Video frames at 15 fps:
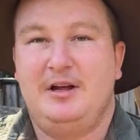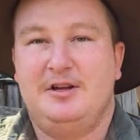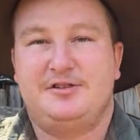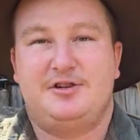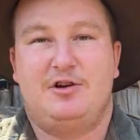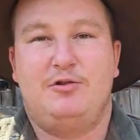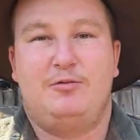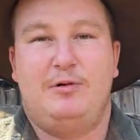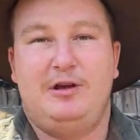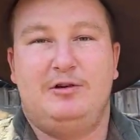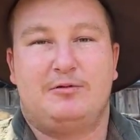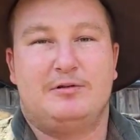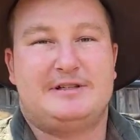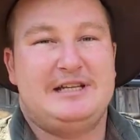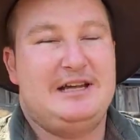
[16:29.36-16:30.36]
So when you
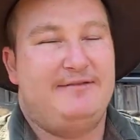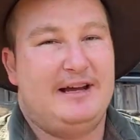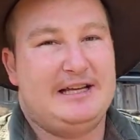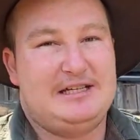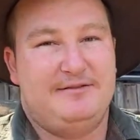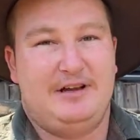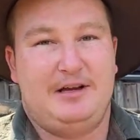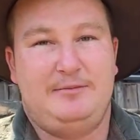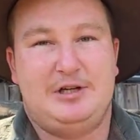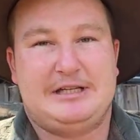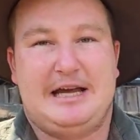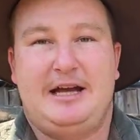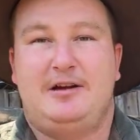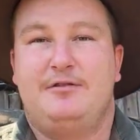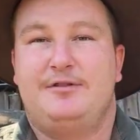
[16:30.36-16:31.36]
receive anti-venom, you
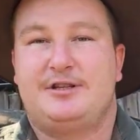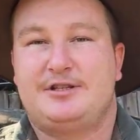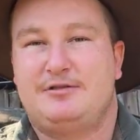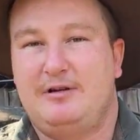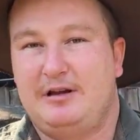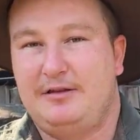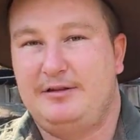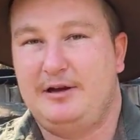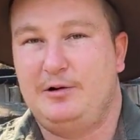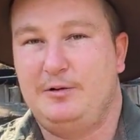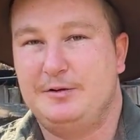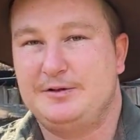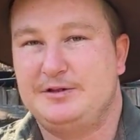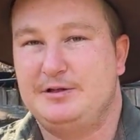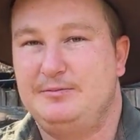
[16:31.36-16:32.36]
take on the strength of that
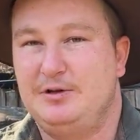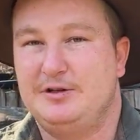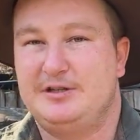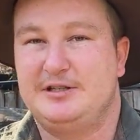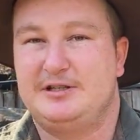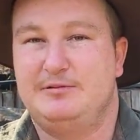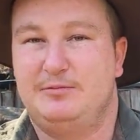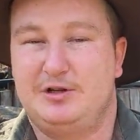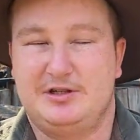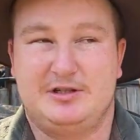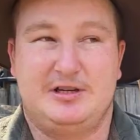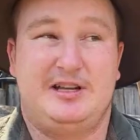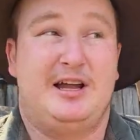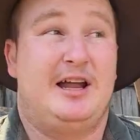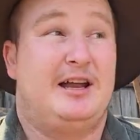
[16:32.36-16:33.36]
horse's immune system, which is
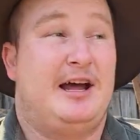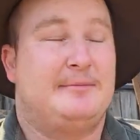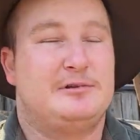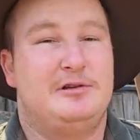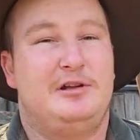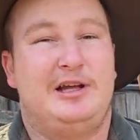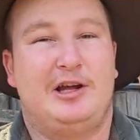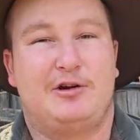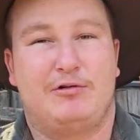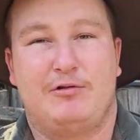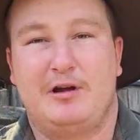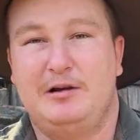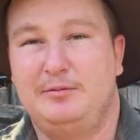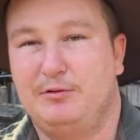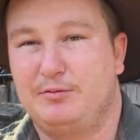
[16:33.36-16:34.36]
an absolutely
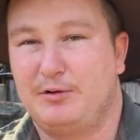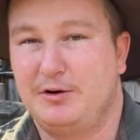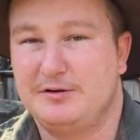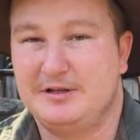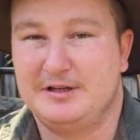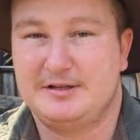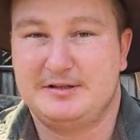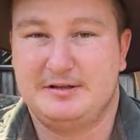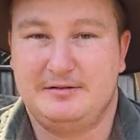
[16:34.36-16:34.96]
incredible process.